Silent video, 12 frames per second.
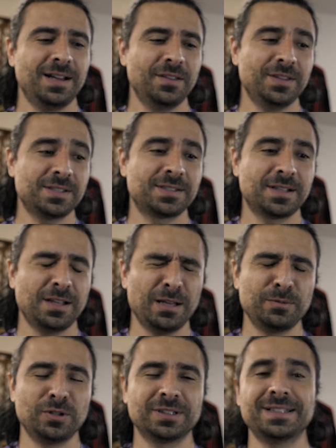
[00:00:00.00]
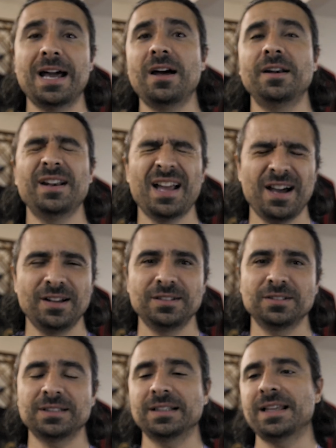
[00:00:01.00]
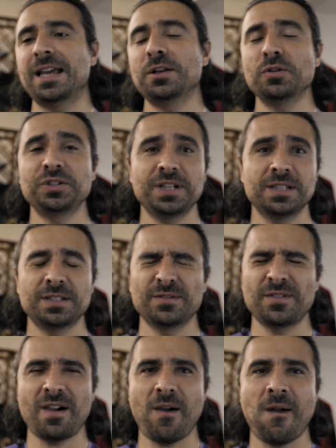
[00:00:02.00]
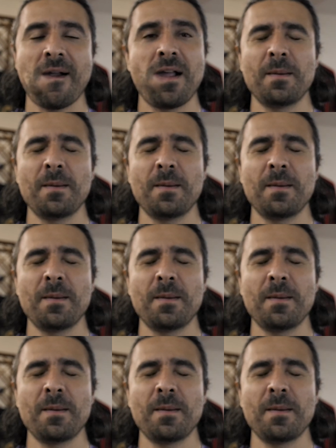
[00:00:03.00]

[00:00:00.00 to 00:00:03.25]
This club looked down and out, looked like they had no chance of